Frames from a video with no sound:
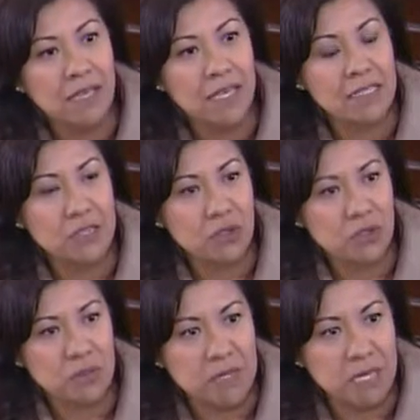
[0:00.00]
a
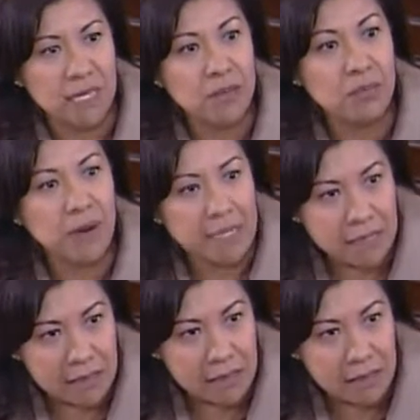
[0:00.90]
social media
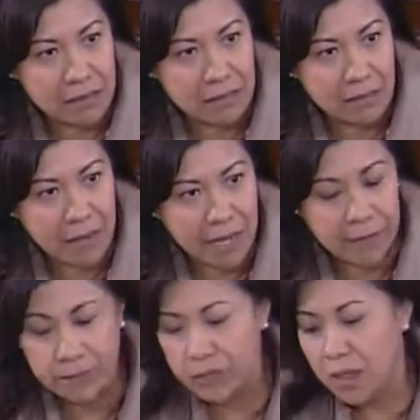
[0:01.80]
presence,
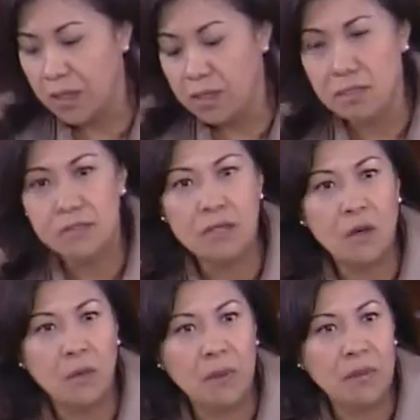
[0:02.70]
right?
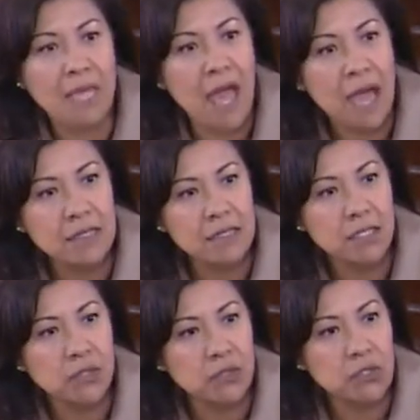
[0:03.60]
So when we ask
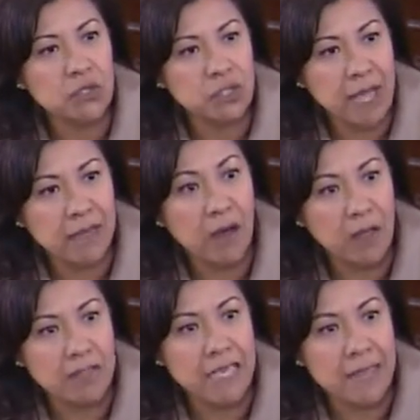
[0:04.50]
you to check
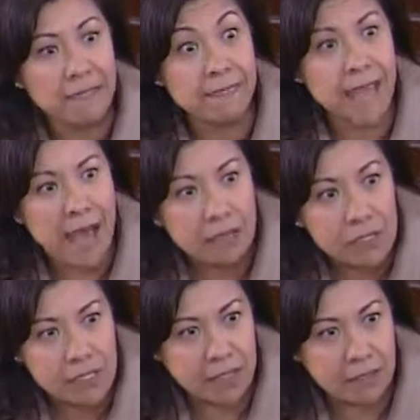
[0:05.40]
all
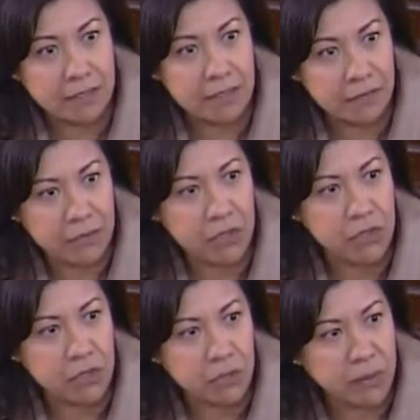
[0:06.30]
10,000 of
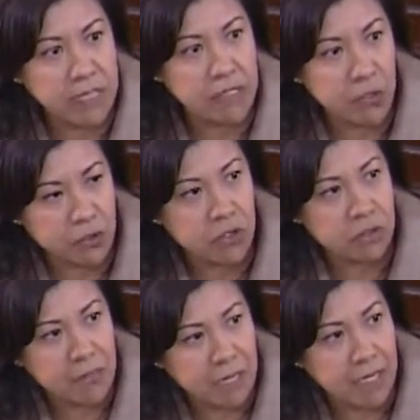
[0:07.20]
those through a
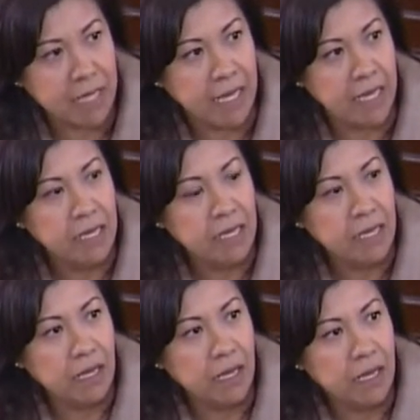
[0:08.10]
social media
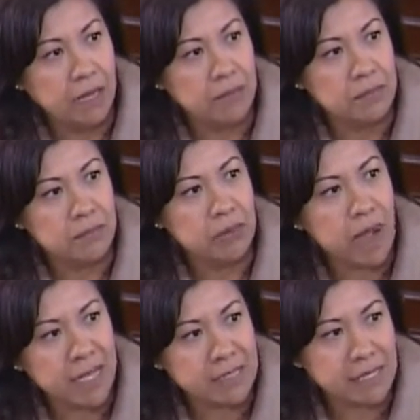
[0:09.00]

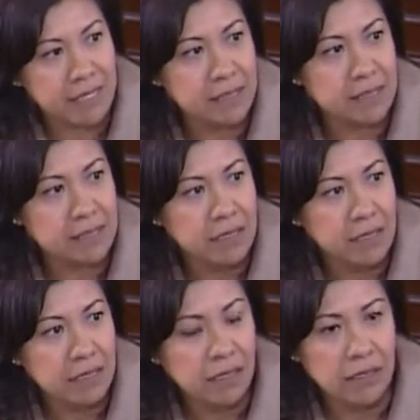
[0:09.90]
process,
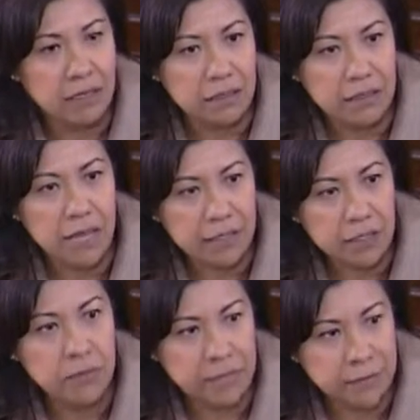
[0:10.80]
that
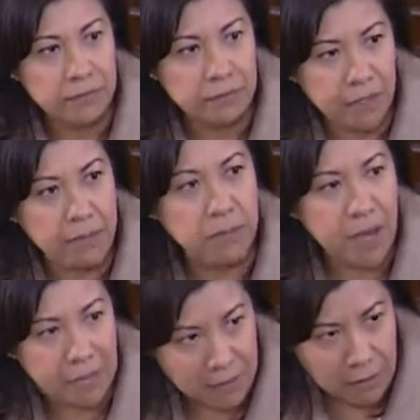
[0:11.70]
could be
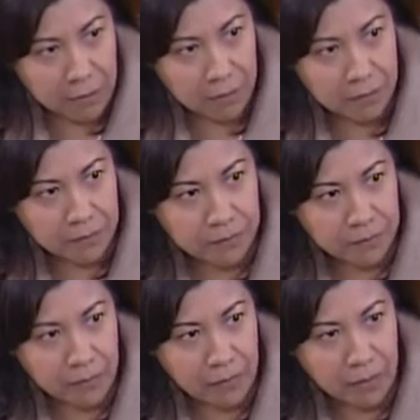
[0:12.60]
impossible.
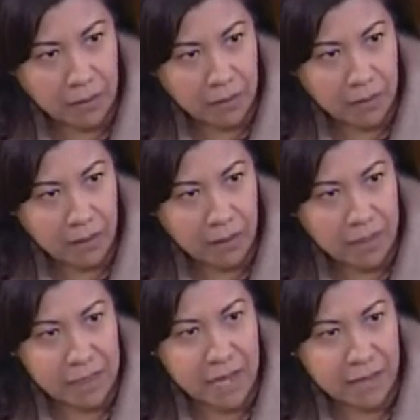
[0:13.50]

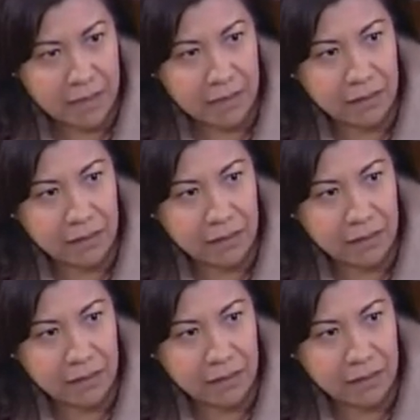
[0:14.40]
Can